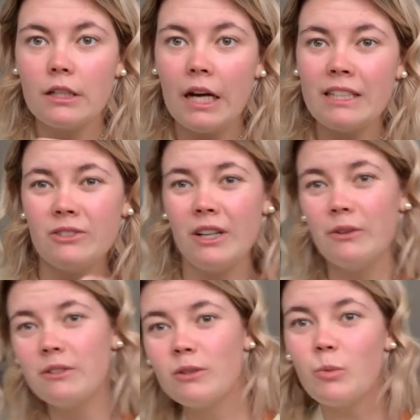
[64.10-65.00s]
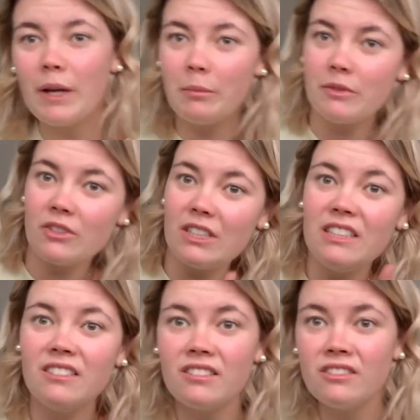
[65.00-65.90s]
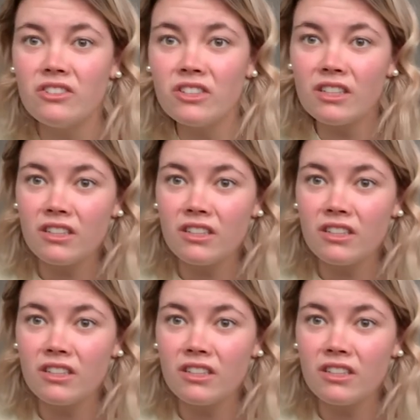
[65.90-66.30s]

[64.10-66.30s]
I don't know how to swipe screens and shit,